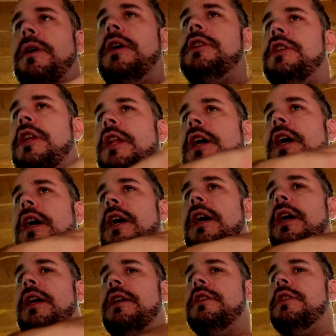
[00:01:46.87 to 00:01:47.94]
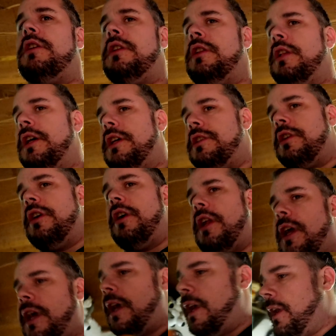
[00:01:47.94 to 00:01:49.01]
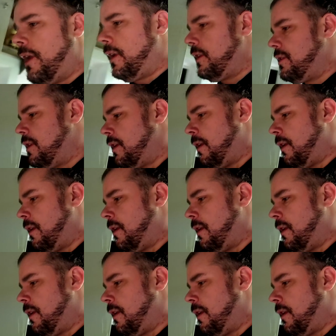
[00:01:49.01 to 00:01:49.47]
pigeon eggs and lizard eggs,